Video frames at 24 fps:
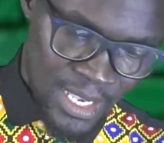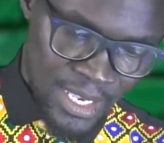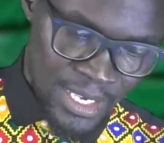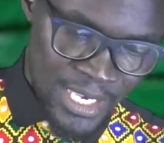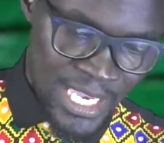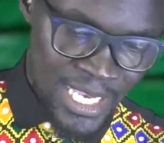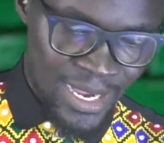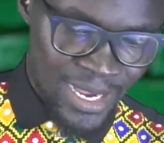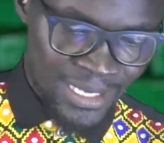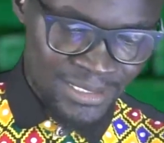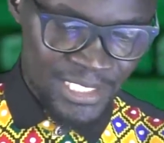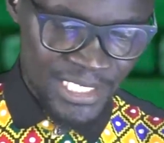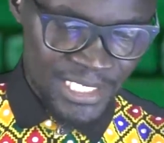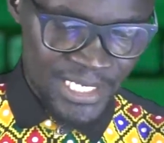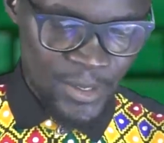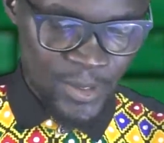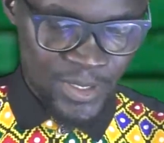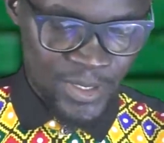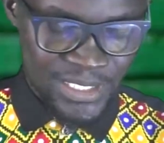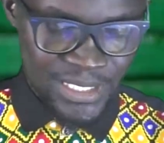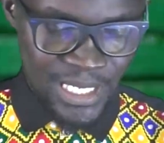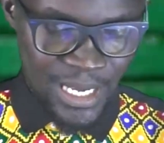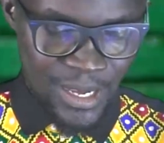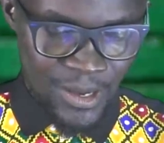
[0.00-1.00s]
he
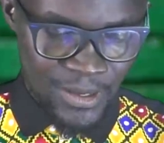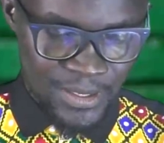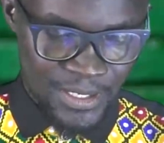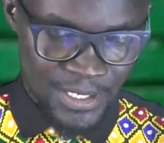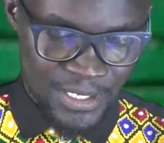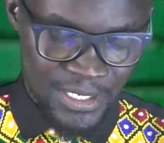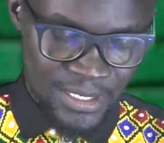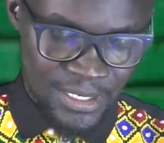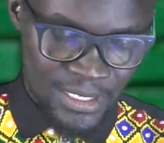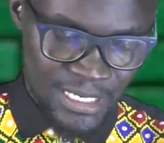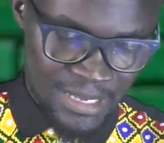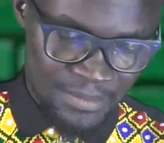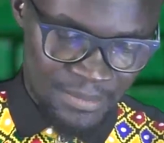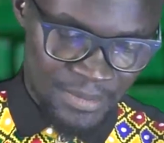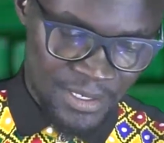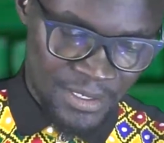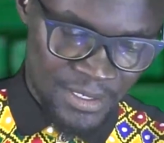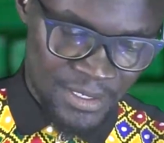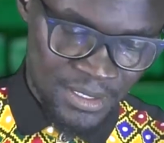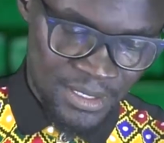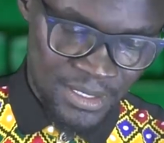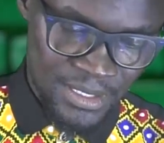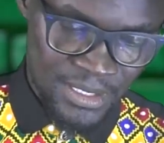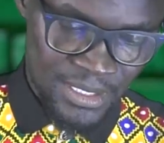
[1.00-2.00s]
continues, okay, let
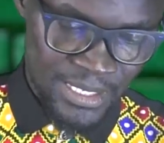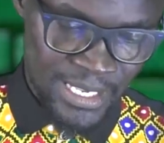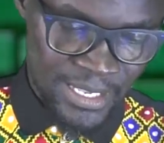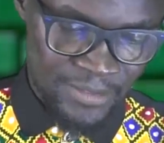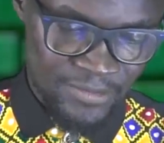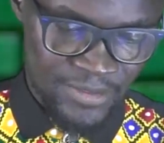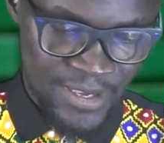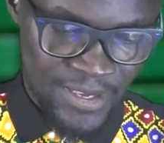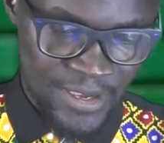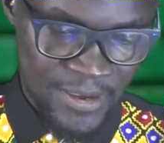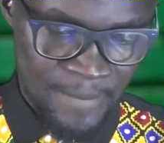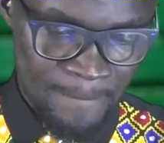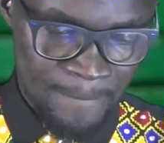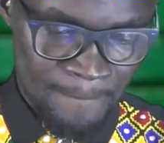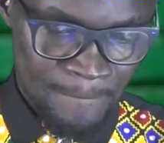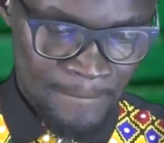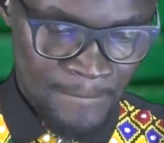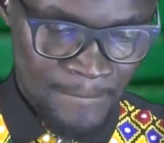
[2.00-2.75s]
me get there.